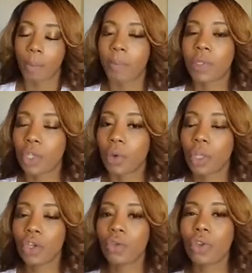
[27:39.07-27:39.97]
So
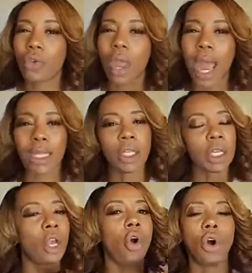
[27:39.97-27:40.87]
you got to look
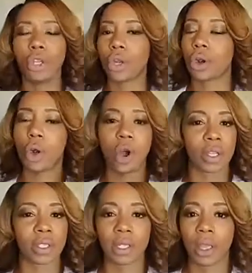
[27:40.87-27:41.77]
at all your
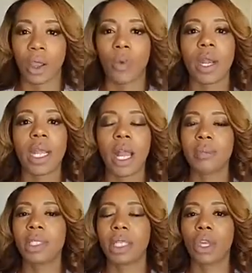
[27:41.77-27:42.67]
cost. When it
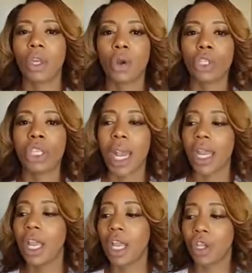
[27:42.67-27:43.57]
comes to
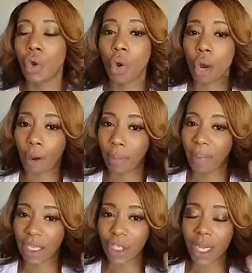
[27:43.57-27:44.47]
negotiating your
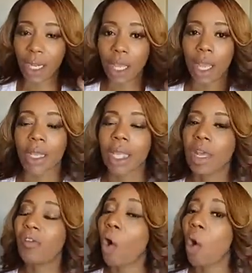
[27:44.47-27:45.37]
budget, think
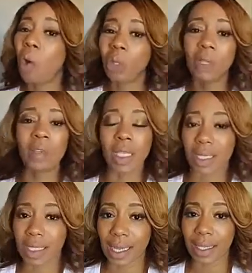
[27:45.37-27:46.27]
of all of these
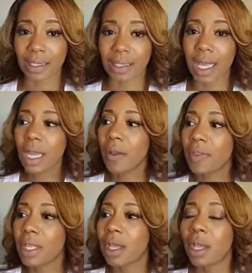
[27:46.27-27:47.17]
things. Think of
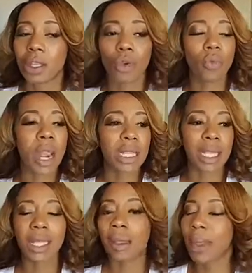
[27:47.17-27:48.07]
the rate that
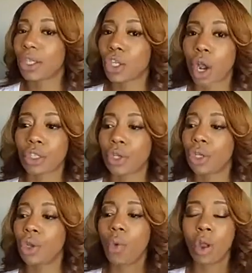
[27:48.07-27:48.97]
they may charge you, and
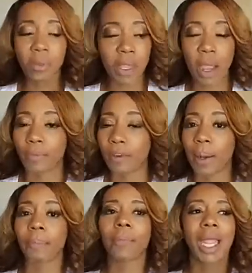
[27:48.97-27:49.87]
you want to be upfront.
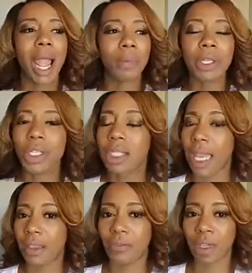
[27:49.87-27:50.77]
How much is
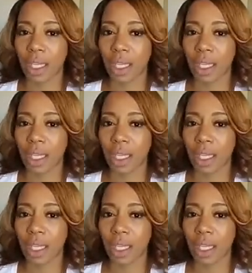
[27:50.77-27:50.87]
AV?